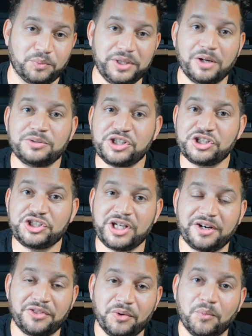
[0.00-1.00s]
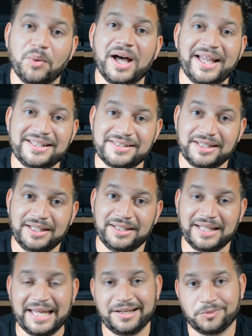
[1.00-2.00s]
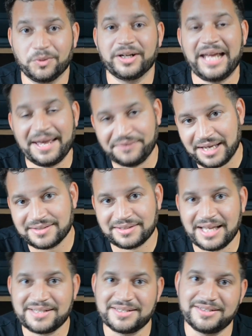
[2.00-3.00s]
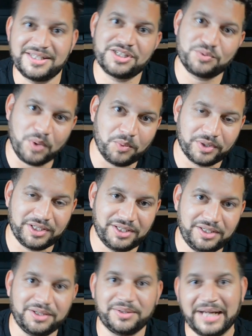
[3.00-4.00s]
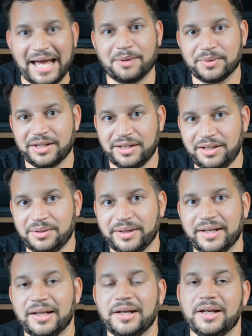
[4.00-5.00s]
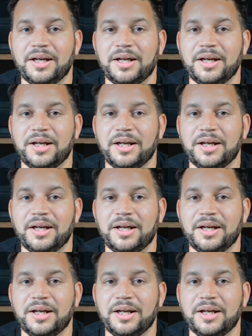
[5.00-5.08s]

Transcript: We don't just share the what, like we're going to have guest lessons, this is what we're going to do and how we're going to do it,